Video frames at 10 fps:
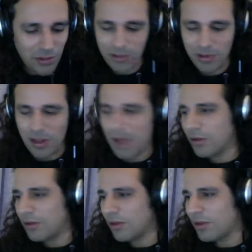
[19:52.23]
I'm not
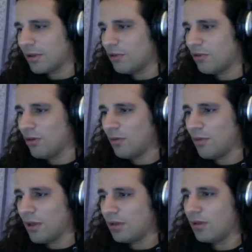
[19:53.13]
exactly sure,
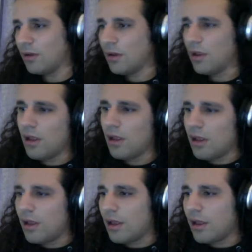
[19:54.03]
but
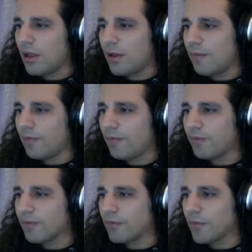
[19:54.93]
um,
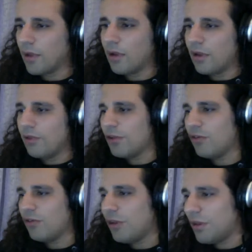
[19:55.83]
he's
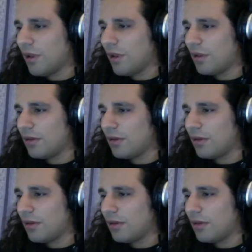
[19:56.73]
mentioning that